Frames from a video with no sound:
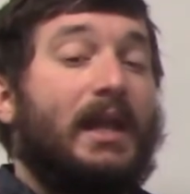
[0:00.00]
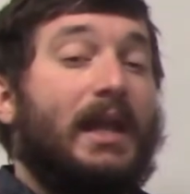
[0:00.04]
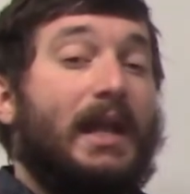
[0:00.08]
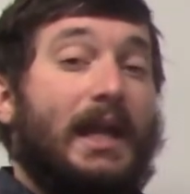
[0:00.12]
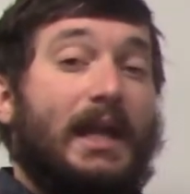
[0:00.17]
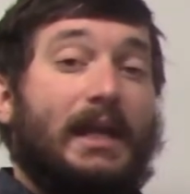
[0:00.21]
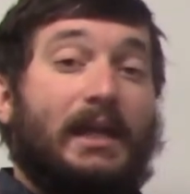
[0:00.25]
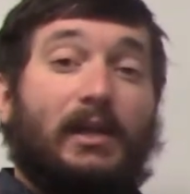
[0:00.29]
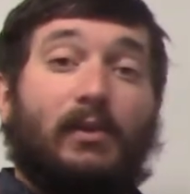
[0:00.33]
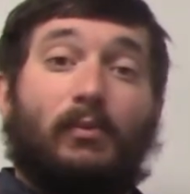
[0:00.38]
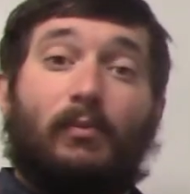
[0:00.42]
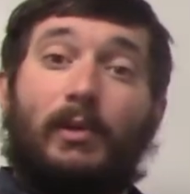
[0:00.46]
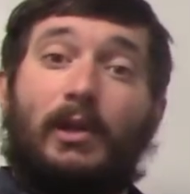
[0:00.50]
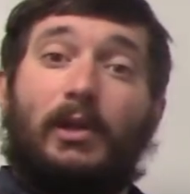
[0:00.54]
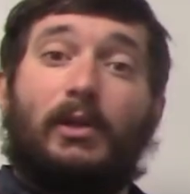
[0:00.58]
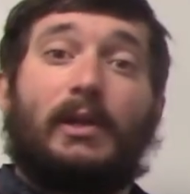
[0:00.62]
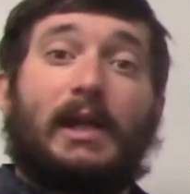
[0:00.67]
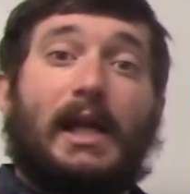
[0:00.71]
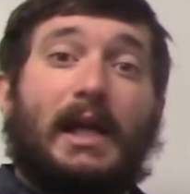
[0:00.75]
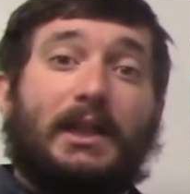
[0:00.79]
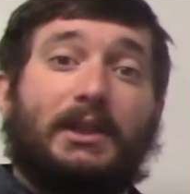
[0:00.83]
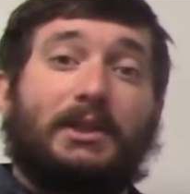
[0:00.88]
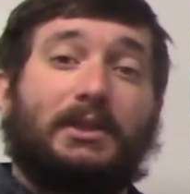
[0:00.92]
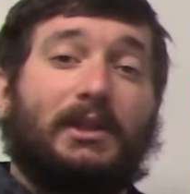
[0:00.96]
and it will
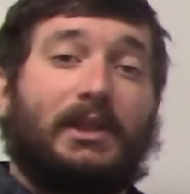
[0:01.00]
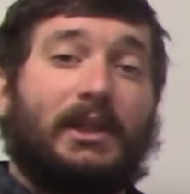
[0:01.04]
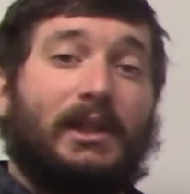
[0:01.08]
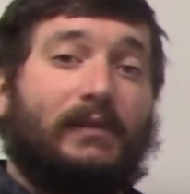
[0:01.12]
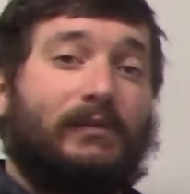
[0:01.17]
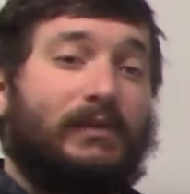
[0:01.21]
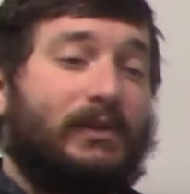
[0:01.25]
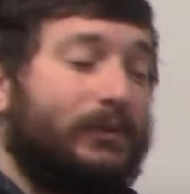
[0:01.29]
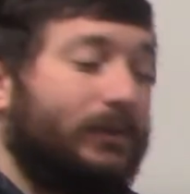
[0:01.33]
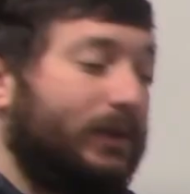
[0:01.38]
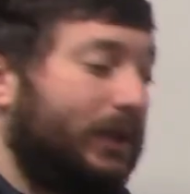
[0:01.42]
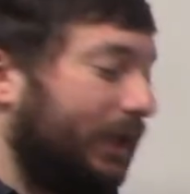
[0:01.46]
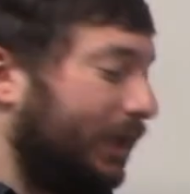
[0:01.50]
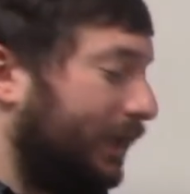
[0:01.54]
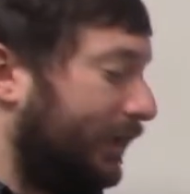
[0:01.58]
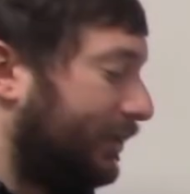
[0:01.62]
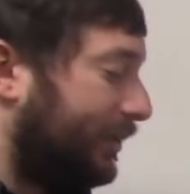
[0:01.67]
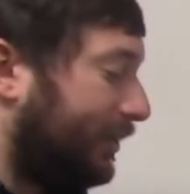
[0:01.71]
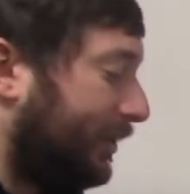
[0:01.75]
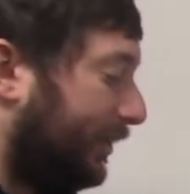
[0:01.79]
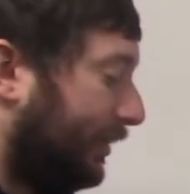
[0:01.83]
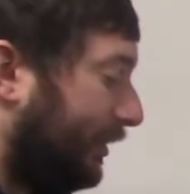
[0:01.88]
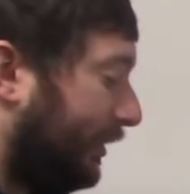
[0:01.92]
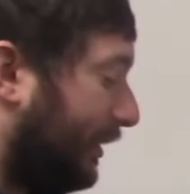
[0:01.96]
actually give you an
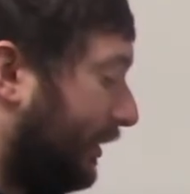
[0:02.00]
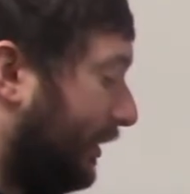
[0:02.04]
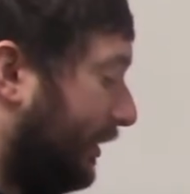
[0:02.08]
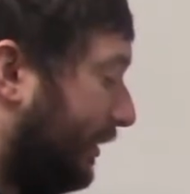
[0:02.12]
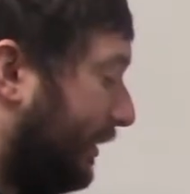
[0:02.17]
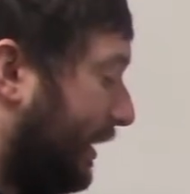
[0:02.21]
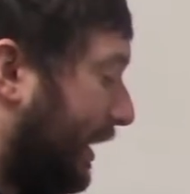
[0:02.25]
answer.